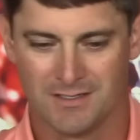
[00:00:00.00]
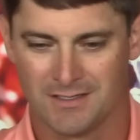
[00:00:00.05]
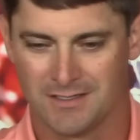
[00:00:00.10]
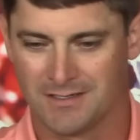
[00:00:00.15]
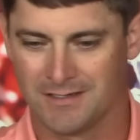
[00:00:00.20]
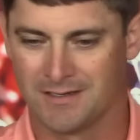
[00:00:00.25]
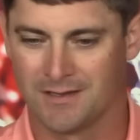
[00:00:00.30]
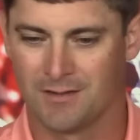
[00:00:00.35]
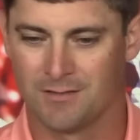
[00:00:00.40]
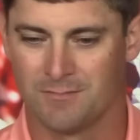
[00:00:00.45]

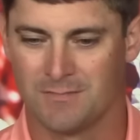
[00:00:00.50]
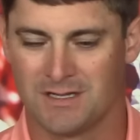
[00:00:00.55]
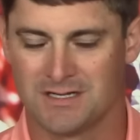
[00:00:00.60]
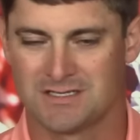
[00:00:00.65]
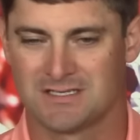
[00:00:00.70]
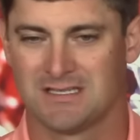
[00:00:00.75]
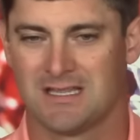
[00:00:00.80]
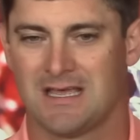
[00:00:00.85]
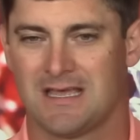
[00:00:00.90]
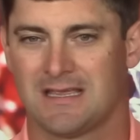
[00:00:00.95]
you know,
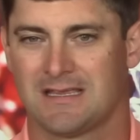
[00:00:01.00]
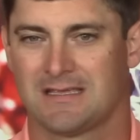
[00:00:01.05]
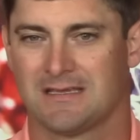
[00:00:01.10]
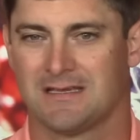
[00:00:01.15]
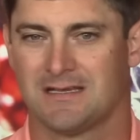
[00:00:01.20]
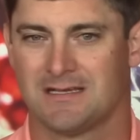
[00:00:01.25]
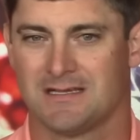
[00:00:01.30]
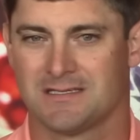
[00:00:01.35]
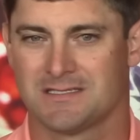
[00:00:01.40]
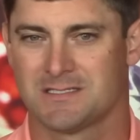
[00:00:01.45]
much like
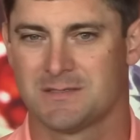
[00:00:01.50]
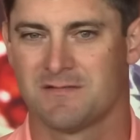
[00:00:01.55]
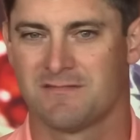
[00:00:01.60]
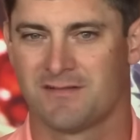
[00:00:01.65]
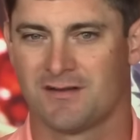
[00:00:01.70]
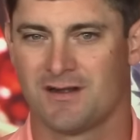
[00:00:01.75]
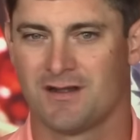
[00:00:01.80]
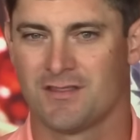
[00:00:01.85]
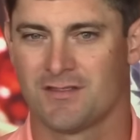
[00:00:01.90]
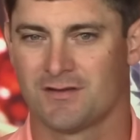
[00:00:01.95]
uh, some of
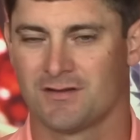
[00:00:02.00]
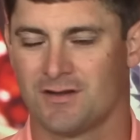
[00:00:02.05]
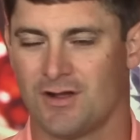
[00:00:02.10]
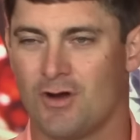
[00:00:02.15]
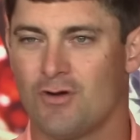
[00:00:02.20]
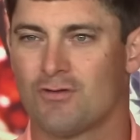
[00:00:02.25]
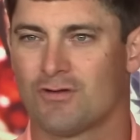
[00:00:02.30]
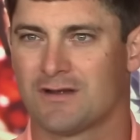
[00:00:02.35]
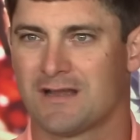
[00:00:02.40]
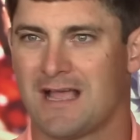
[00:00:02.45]
our other
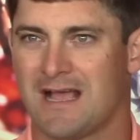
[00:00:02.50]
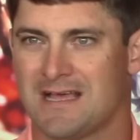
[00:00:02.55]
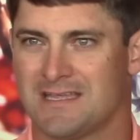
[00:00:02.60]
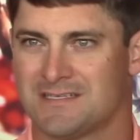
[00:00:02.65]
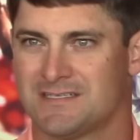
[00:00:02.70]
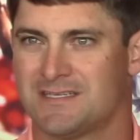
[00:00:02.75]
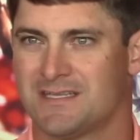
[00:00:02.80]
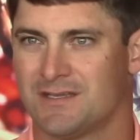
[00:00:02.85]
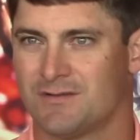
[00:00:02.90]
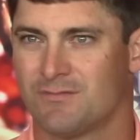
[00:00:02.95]
older
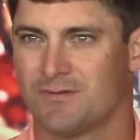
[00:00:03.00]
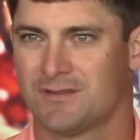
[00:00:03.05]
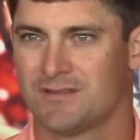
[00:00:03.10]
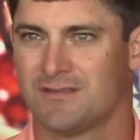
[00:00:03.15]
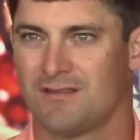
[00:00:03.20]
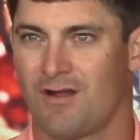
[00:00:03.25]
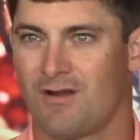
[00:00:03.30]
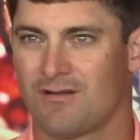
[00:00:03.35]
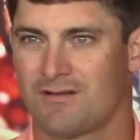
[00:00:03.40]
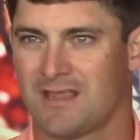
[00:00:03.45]
guys did with
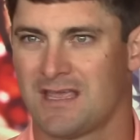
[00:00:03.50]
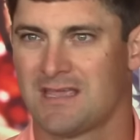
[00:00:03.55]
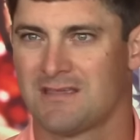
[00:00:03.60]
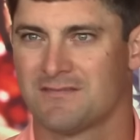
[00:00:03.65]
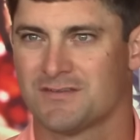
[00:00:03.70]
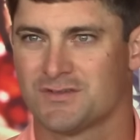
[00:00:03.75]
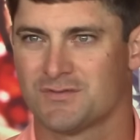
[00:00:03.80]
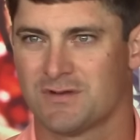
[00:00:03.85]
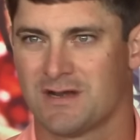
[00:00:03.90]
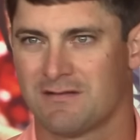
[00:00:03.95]

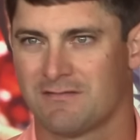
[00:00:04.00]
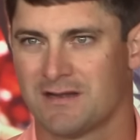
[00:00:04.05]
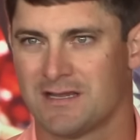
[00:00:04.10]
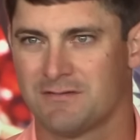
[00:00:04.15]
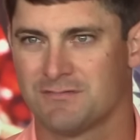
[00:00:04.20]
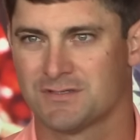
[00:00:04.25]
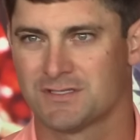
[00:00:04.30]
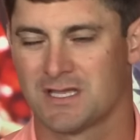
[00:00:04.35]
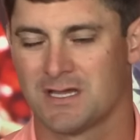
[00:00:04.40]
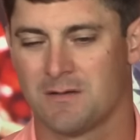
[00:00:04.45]
Artavis whenever
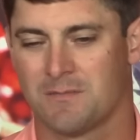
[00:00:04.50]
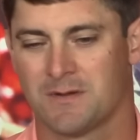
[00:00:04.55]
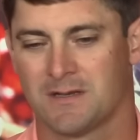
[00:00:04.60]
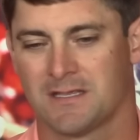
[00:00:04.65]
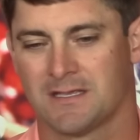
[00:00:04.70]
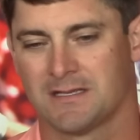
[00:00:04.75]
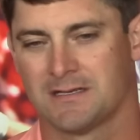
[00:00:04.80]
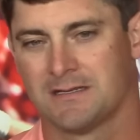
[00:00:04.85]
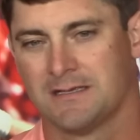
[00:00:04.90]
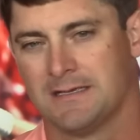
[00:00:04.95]
he was coming
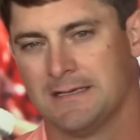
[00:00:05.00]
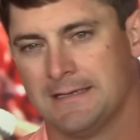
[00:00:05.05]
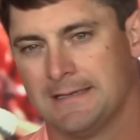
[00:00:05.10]
in.